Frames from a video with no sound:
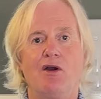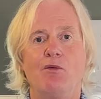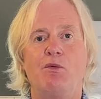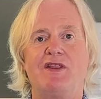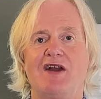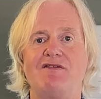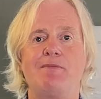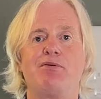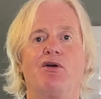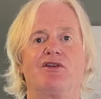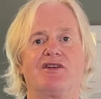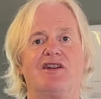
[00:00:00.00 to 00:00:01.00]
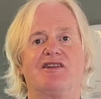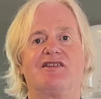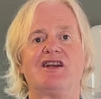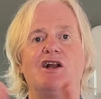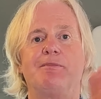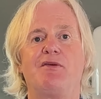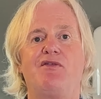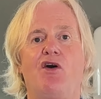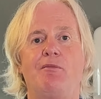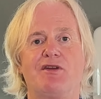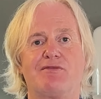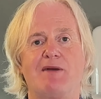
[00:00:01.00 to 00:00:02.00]
With every product in a single
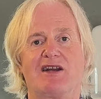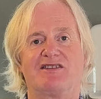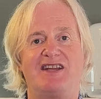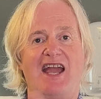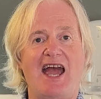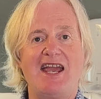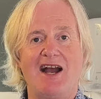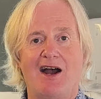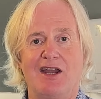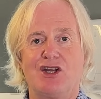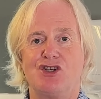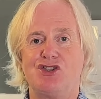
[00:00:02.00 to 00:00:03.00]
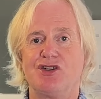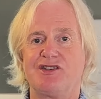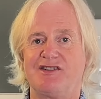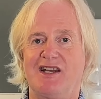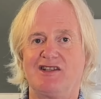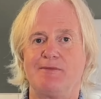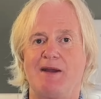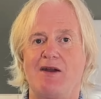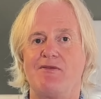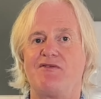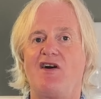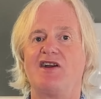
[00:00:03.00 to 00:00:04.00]
Performance Max, the AI can just set
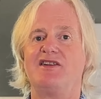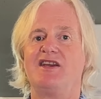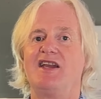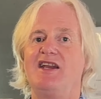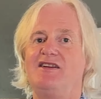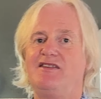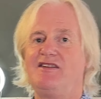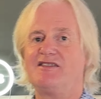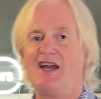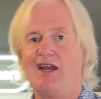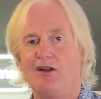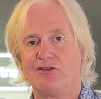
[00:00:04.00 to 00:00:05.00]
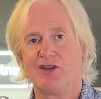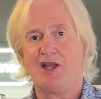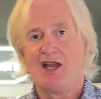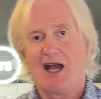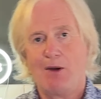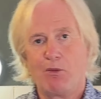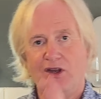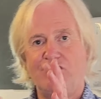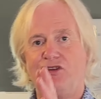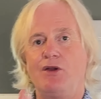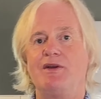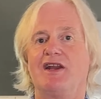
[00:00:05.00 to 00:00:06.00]
about finding easy sales. And what it's
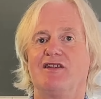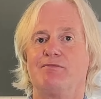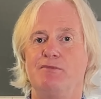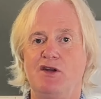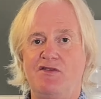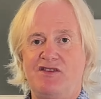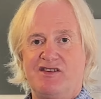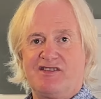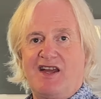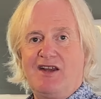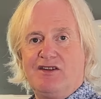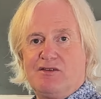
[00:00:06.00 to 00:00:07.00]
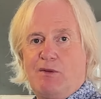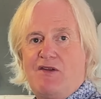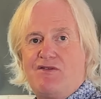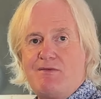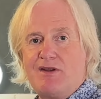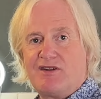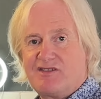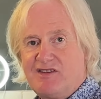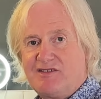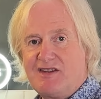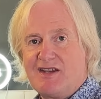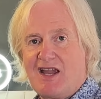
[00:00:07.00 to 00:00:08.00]
doing, it's moving sales away from your
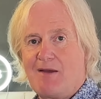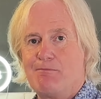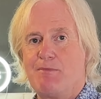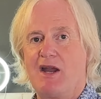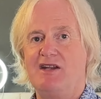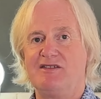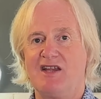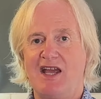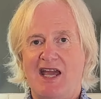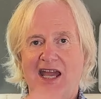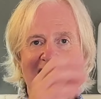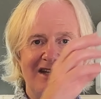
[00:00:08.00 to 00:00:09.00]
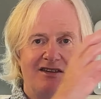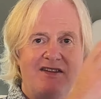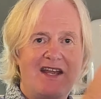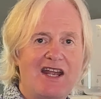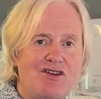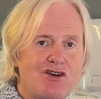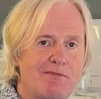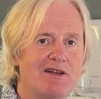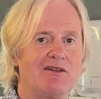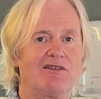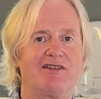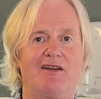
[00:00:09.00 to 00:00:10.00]
existing campaigns into the
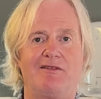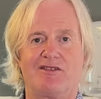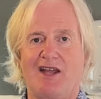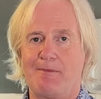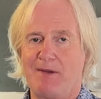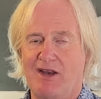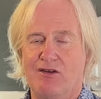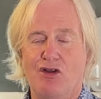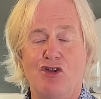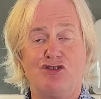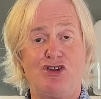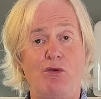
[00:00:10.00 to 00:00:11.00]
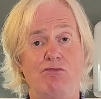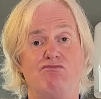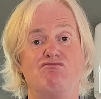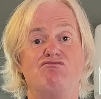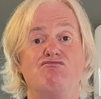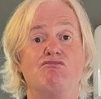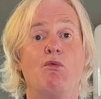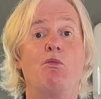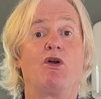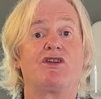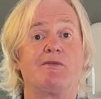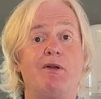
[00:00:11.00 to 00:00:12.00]
incremental sales campaign. So,
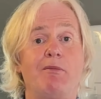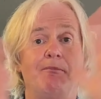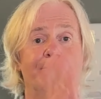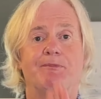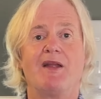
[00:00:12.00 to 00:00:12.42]
what's the problem?